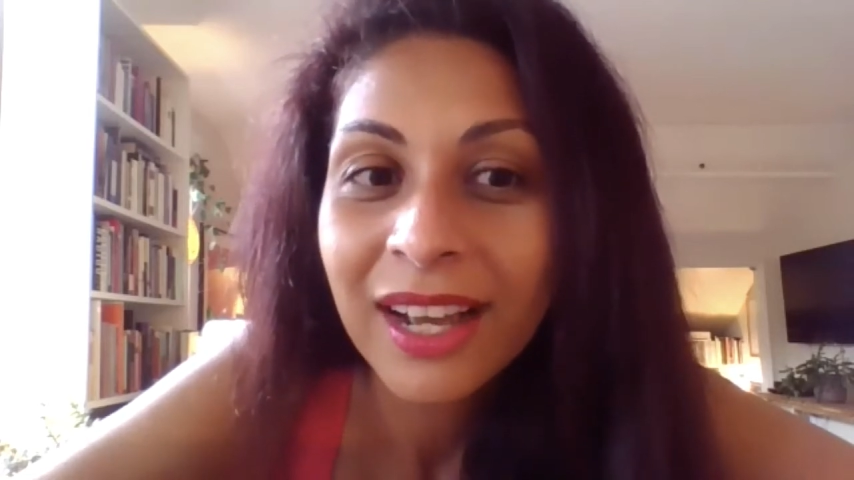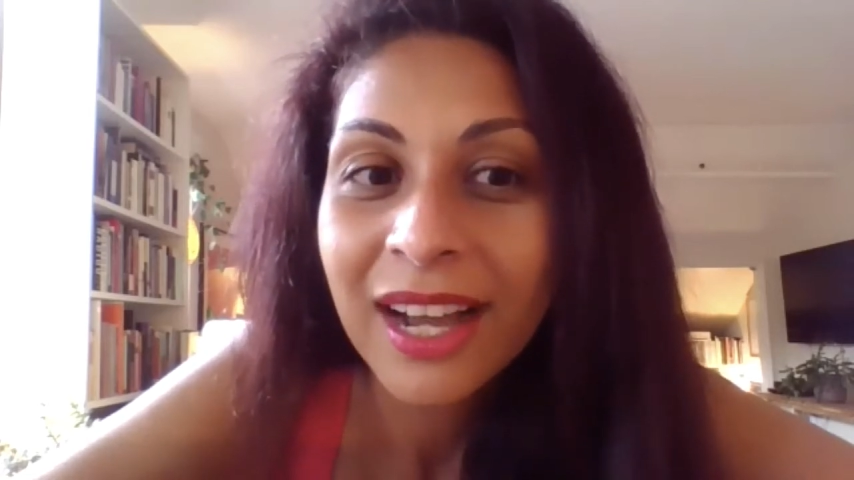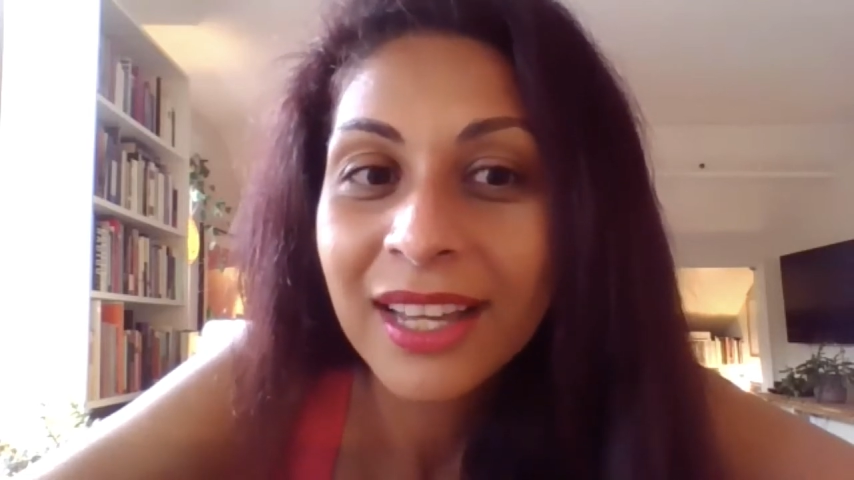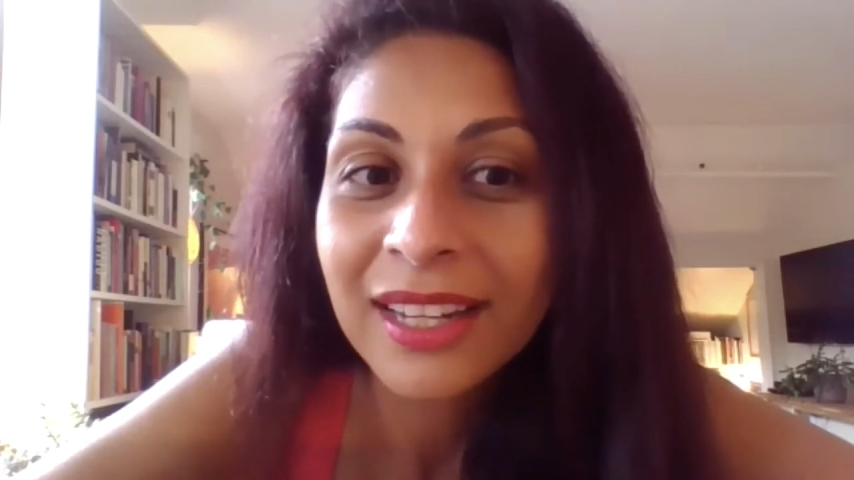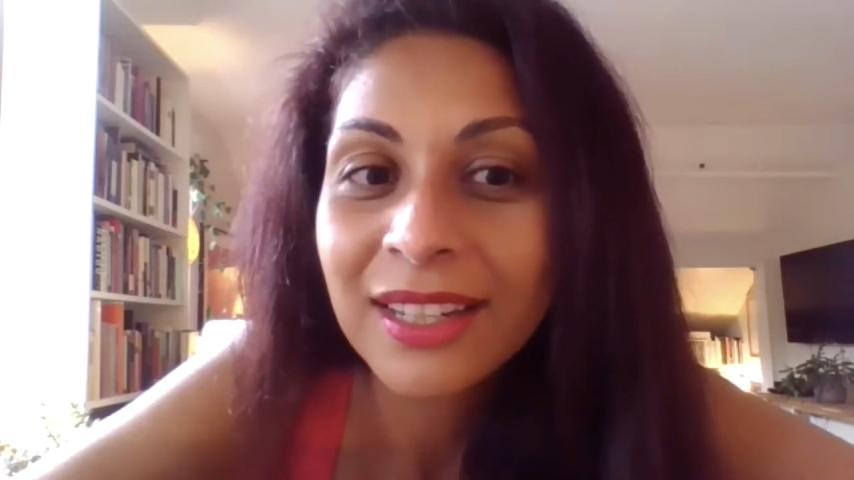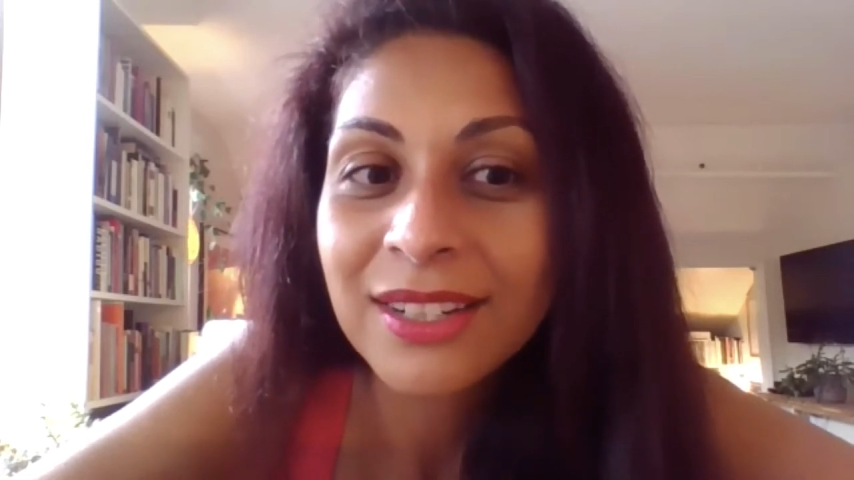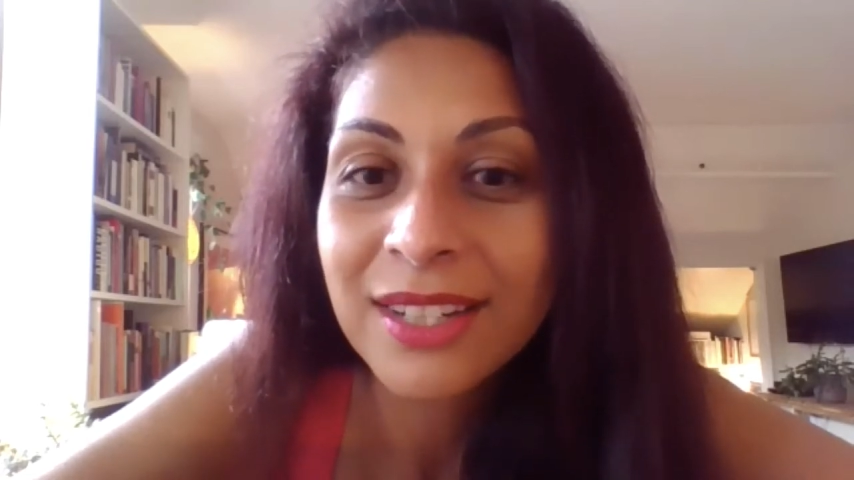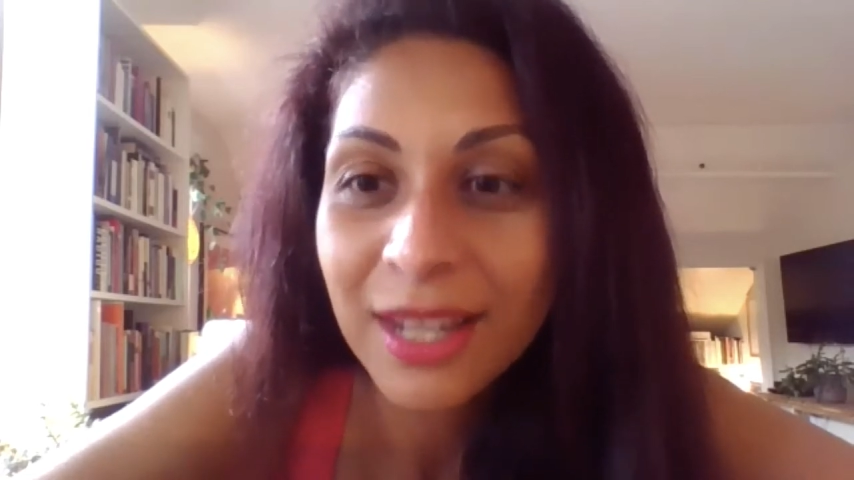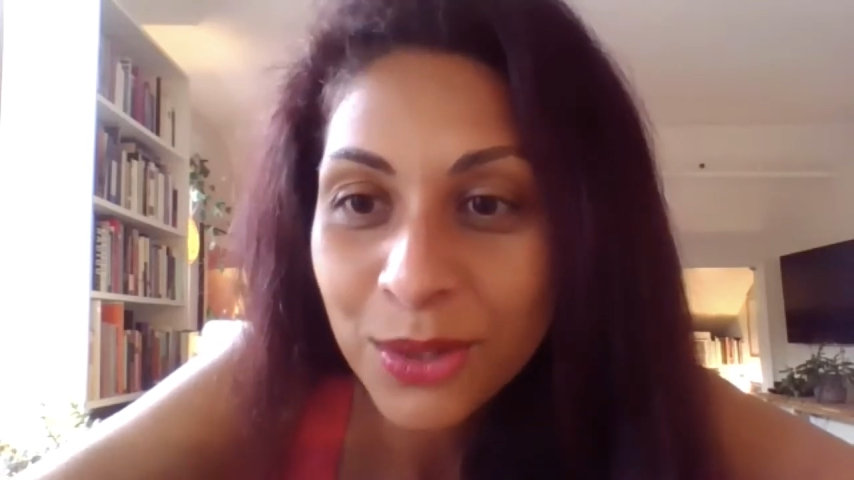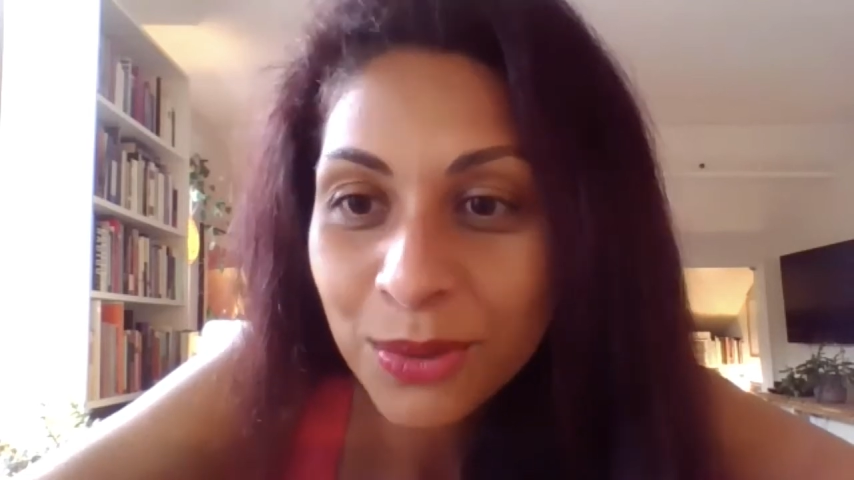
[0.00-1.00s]
I need
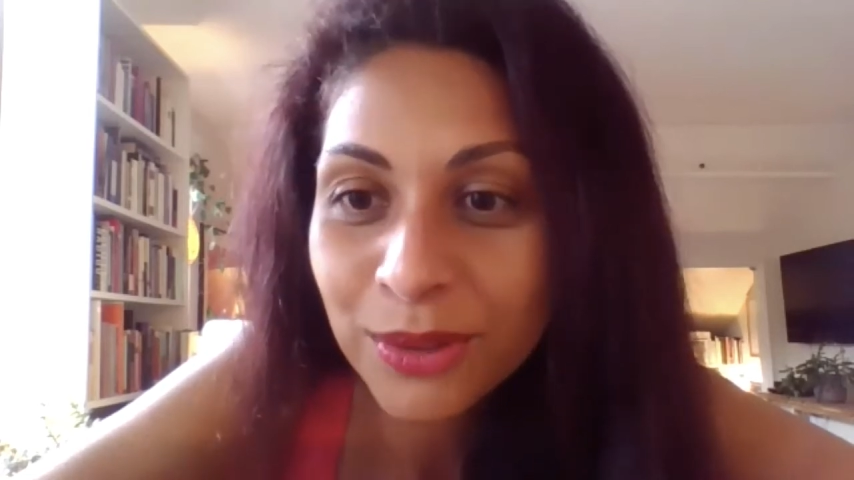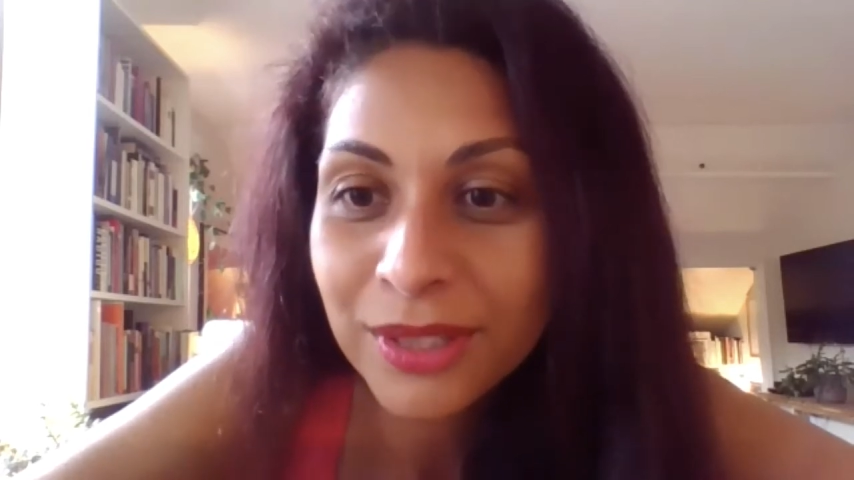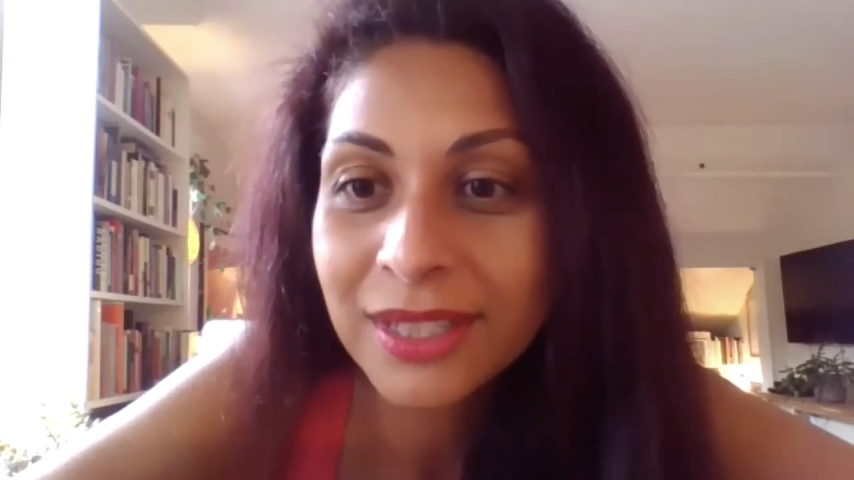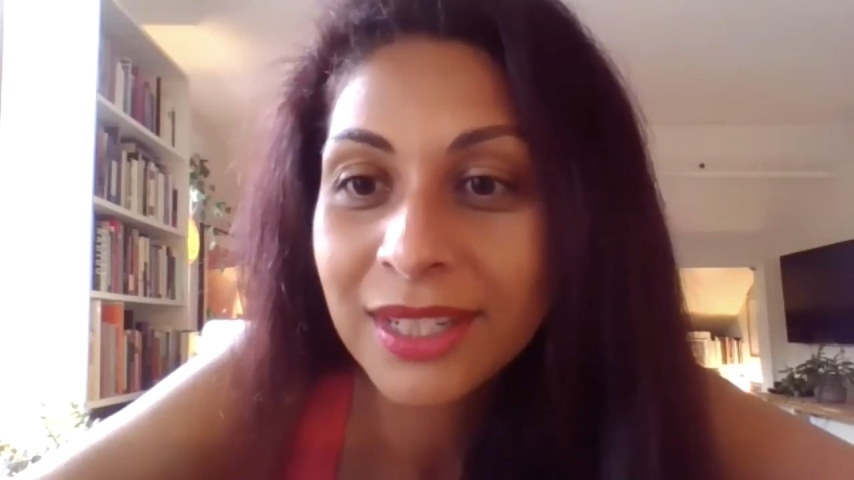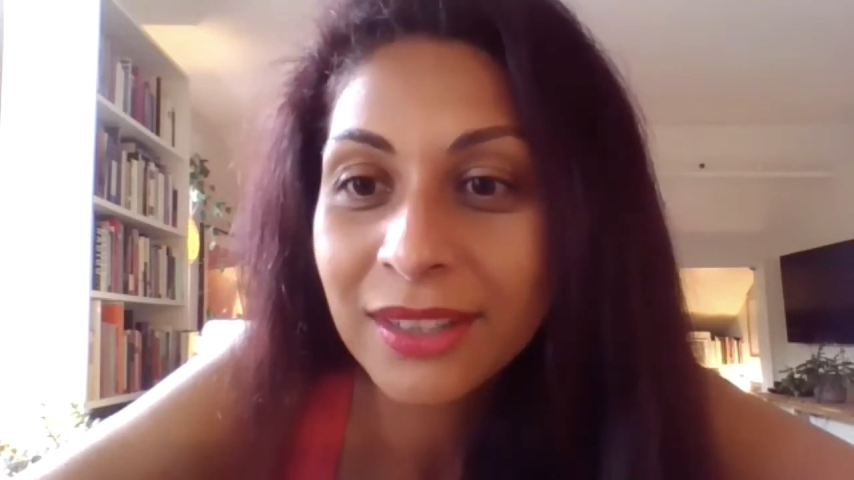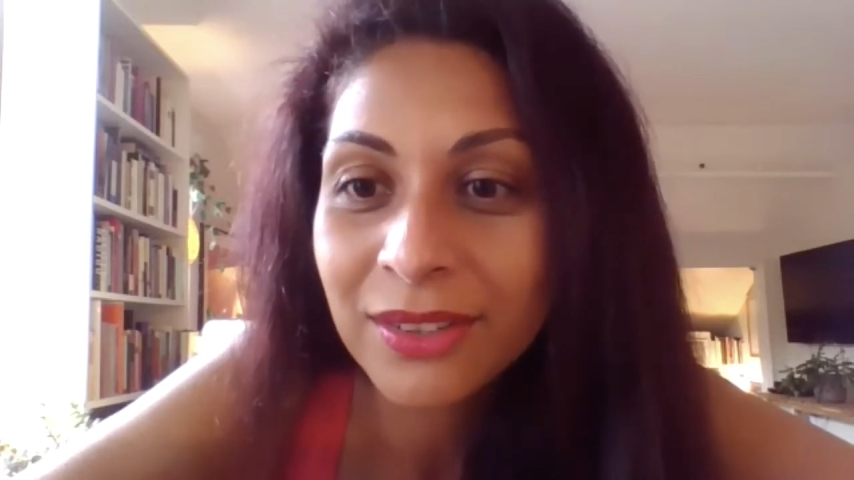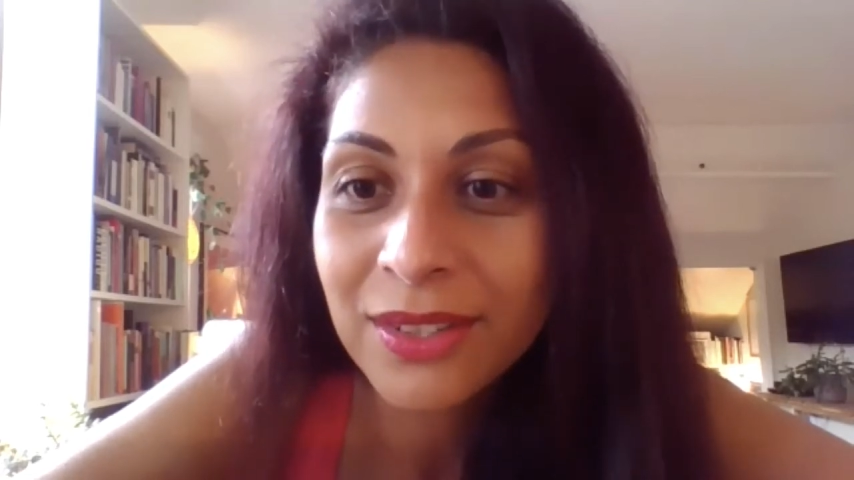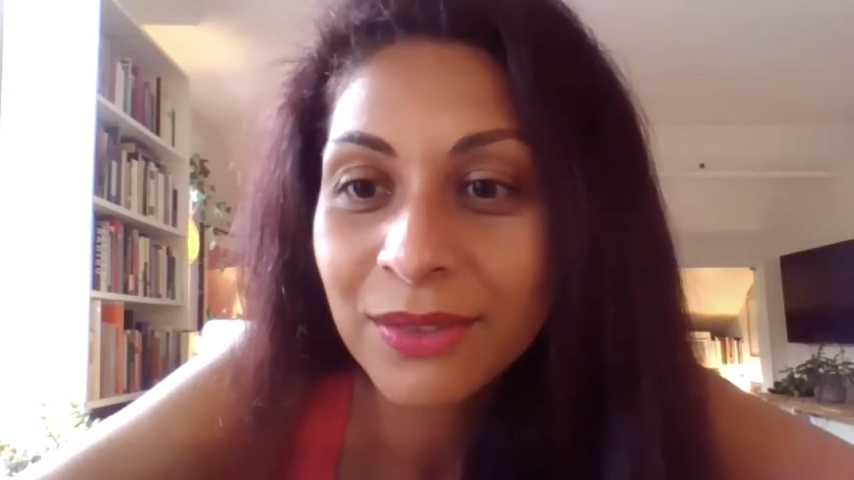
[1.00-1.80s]
textual details.